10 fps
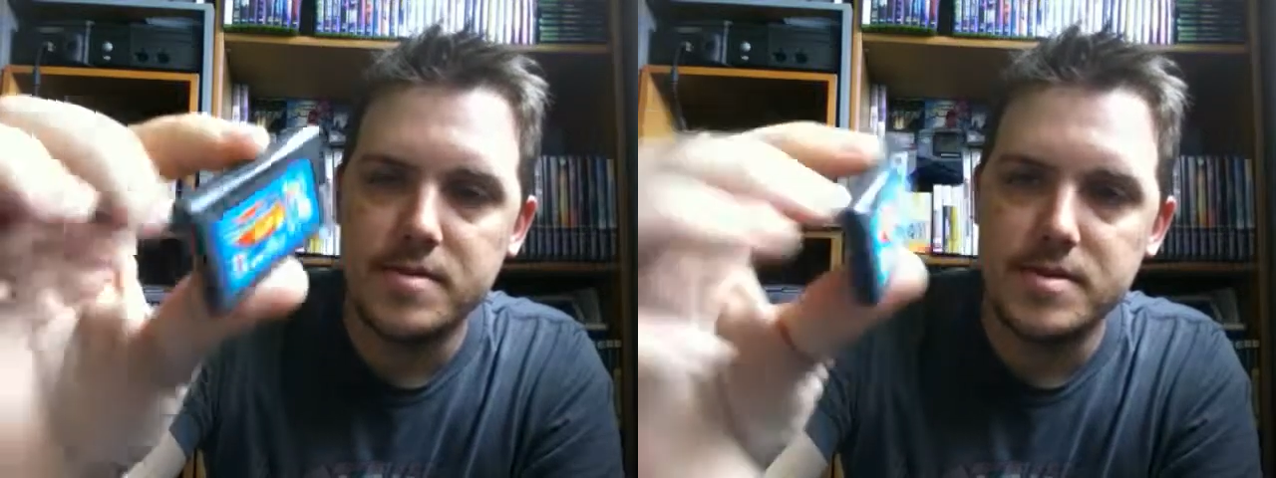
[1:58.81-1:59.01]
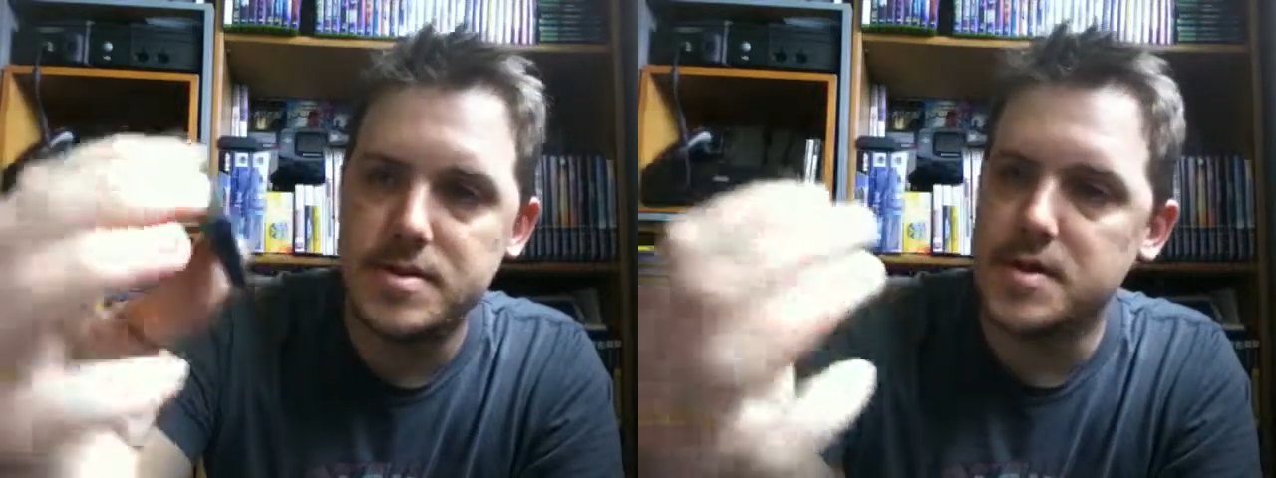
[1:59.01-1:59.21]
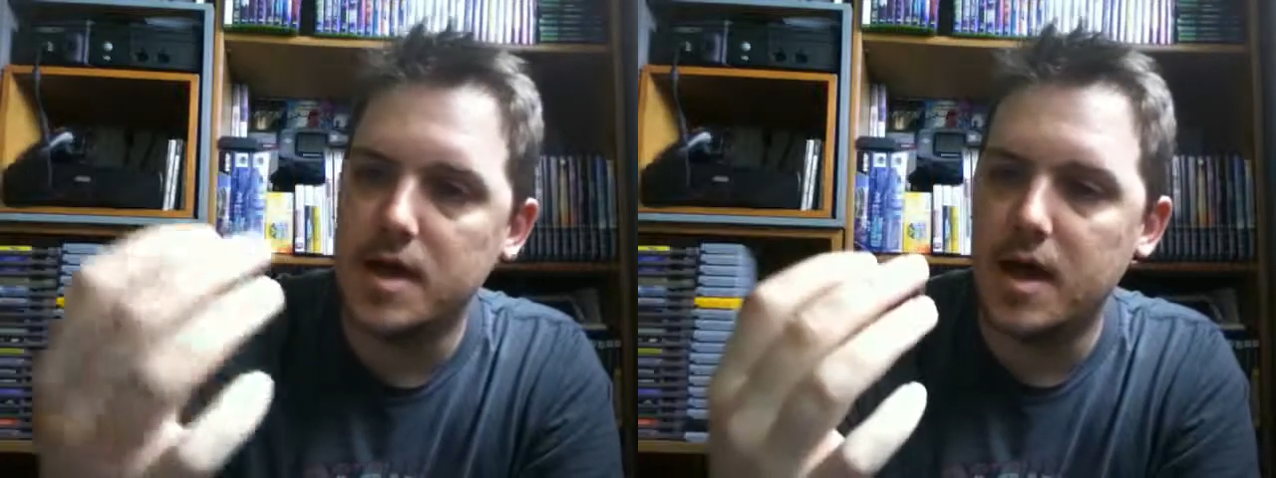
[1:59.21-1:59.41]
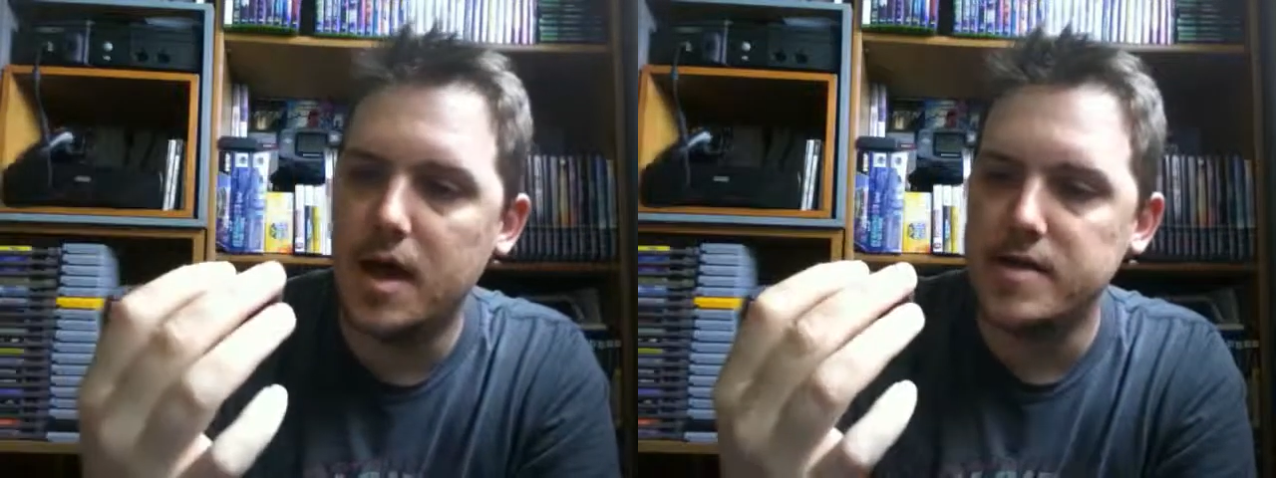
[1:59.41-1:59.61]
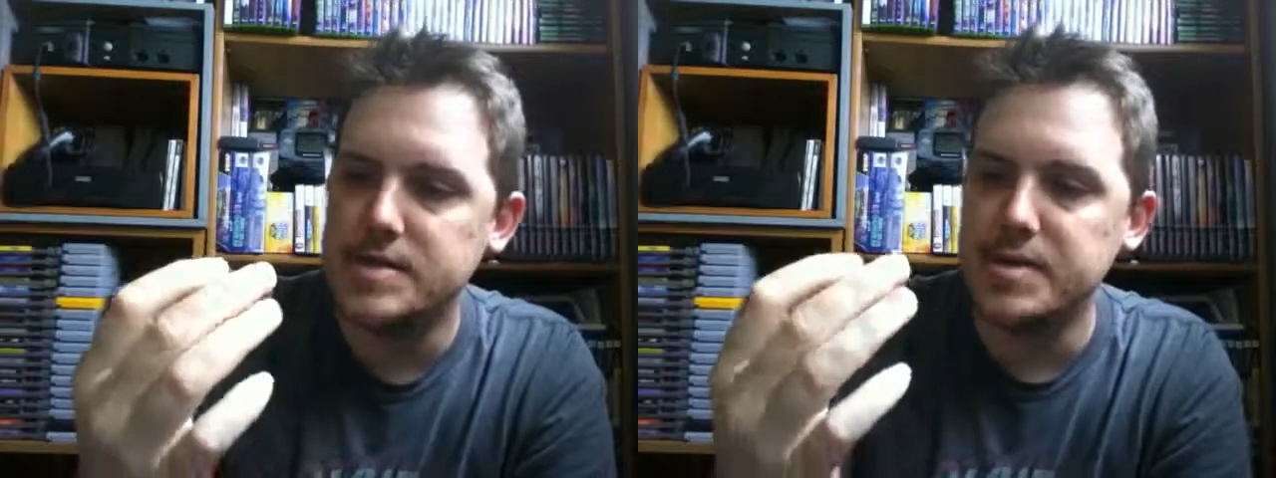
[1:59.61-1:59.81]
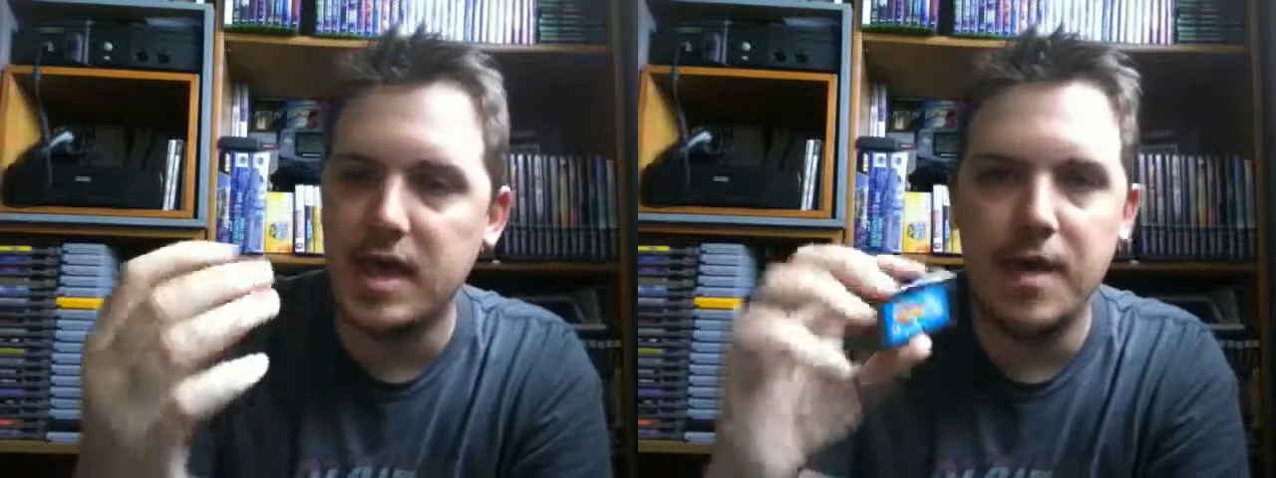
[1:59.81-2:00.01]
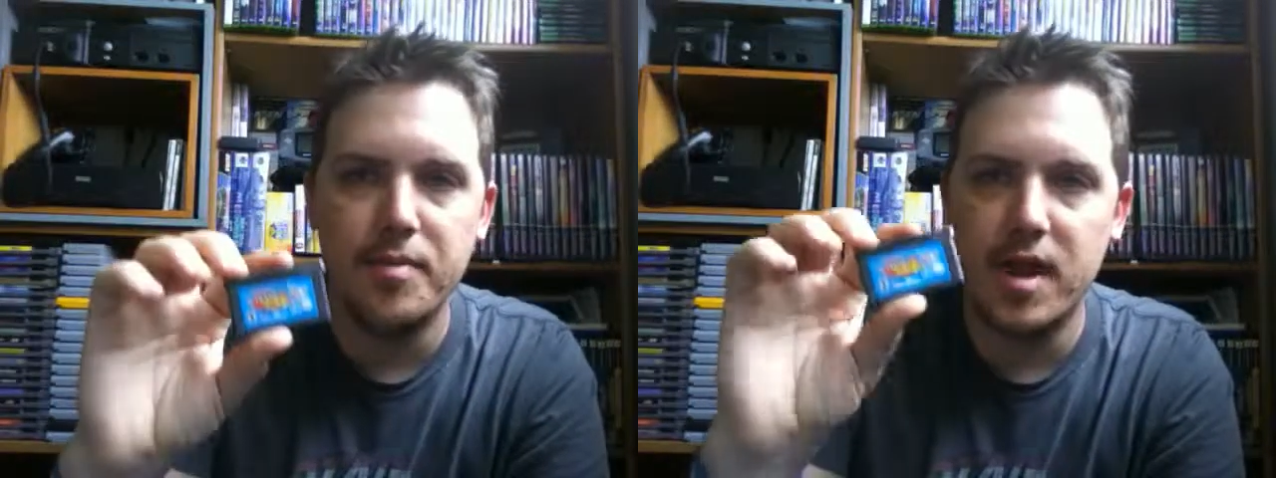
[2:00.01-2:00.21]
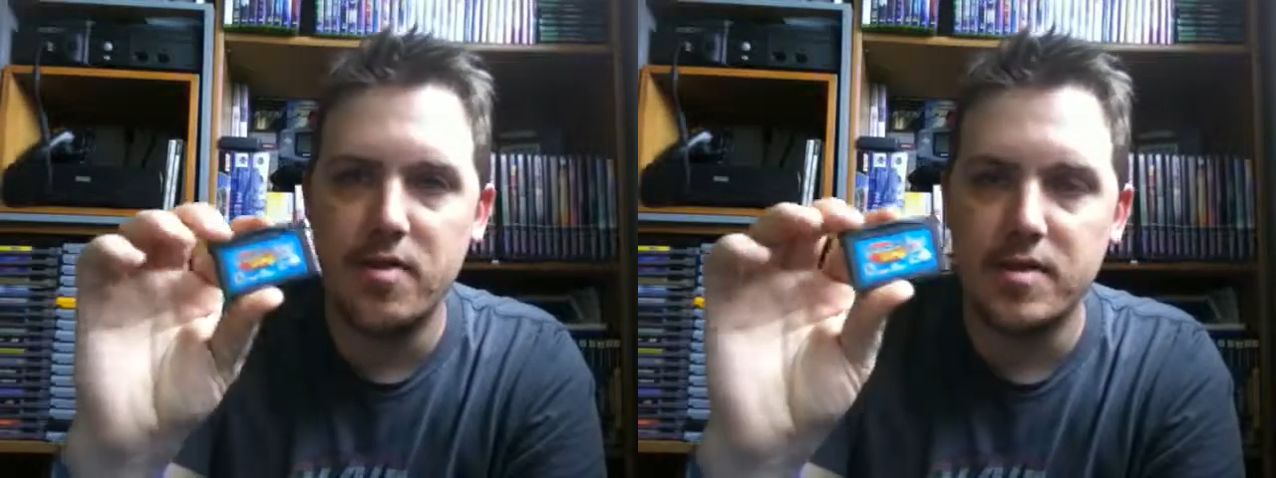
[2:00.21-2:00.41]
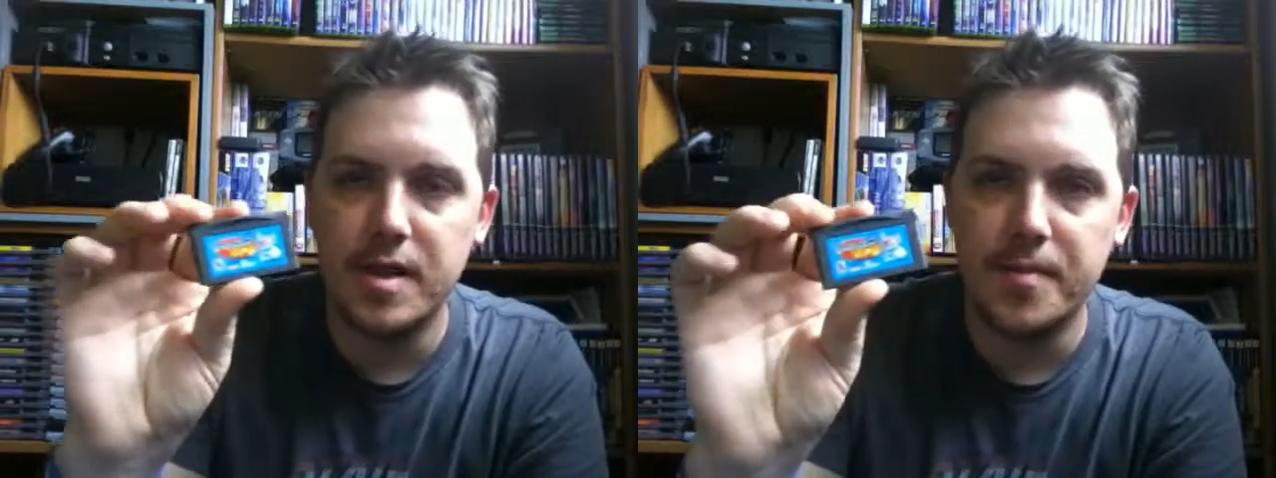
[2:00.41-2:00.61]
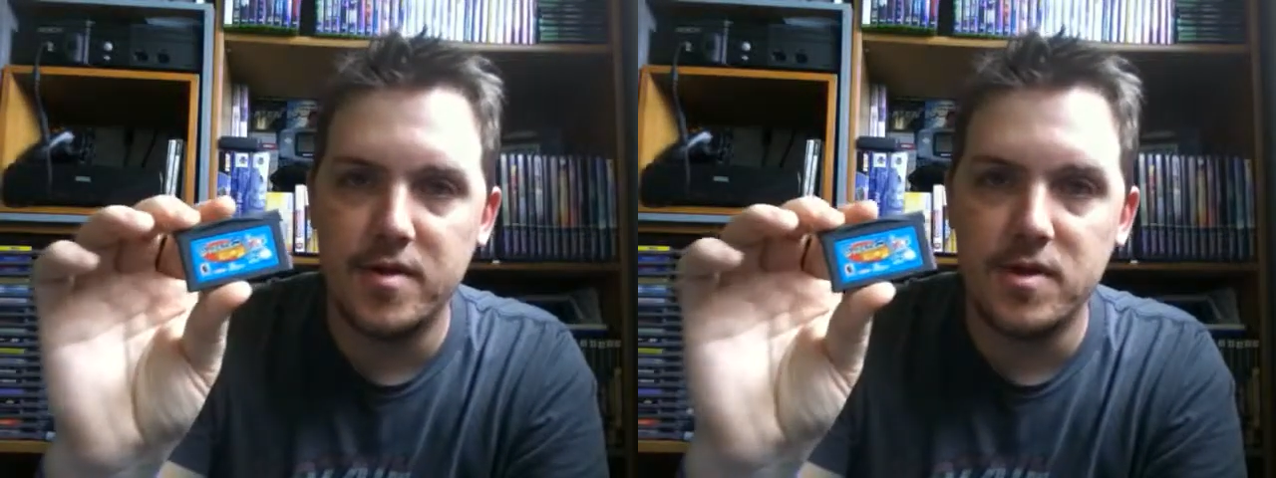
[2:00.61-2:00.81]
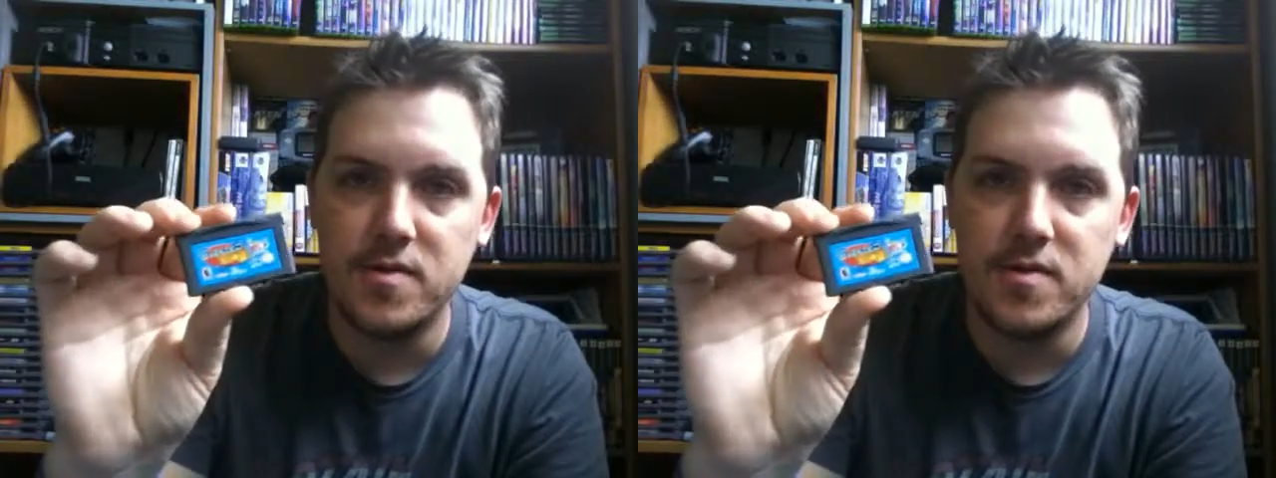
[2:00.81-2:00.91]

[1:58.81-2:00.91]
some of the gameplay I looked up on